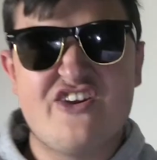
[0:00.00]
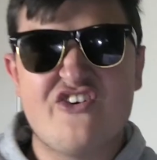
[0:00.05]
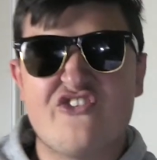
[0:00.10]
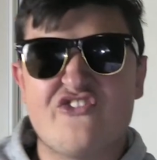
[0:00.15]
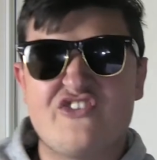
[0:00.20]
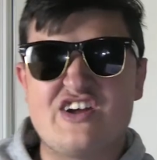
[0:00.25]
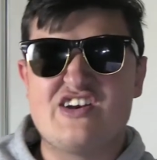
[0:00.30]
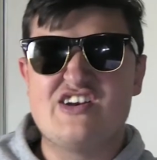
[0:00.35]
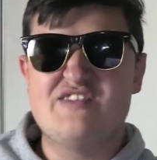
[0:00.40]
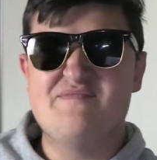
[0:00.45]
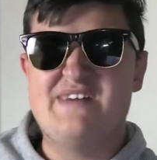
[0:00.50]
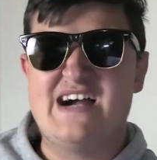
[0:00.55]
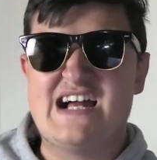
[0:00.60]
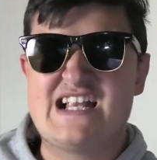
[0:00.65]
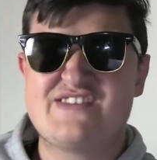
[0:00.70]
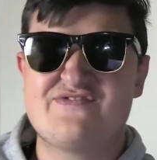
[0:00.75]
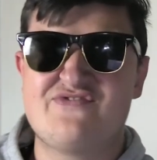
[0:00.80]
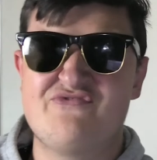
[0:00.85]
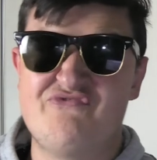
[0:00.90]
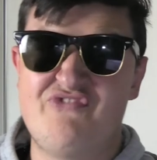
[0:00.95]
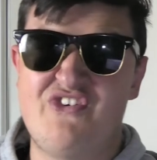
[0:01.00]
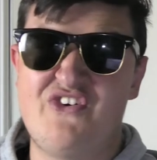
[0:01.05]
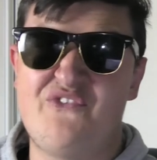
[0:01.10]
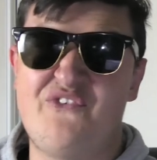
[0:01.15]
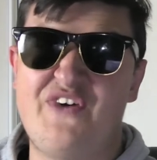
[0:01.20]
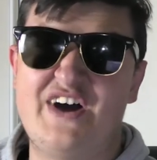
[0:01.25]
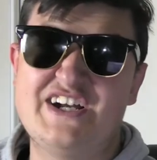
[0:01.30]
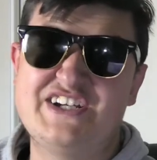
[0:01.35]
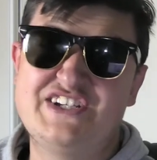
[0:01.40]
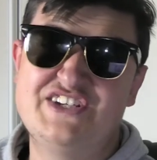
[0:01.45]
you very much for
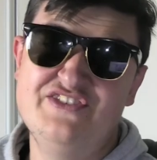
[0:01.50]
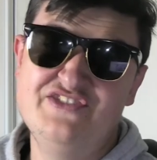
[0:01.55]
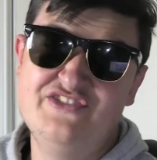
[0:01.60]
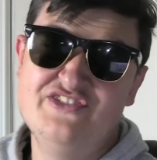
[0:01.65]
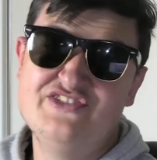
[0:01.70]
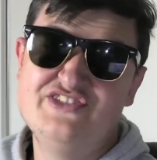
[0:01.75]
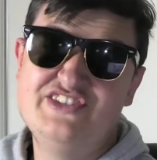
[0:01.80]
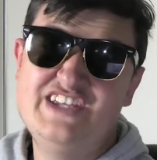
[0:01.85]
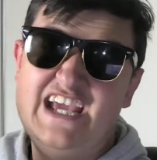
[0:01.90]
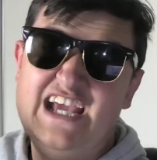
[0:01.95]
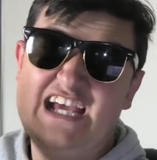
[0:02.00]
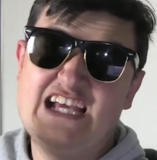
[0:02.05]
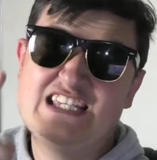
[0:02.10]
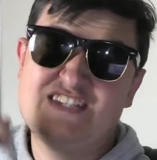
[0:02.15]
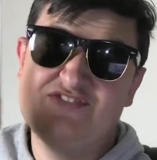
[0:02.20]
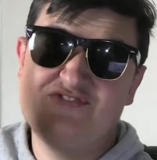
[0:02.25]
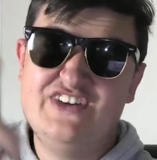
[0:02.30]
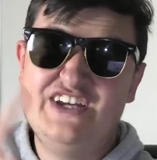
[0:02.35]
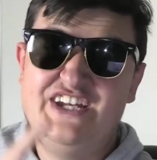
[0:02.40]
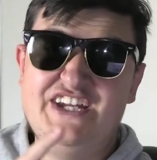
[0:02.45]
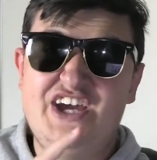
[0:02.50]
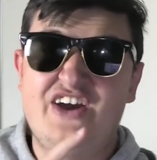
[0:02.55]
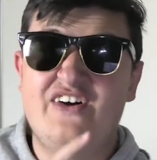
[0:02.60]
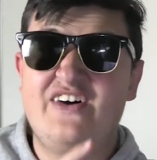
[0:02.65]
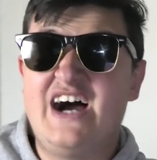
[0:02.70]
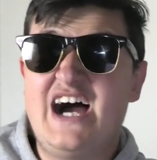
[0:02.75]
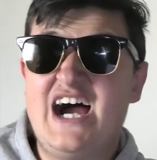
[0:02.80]
watching today's video.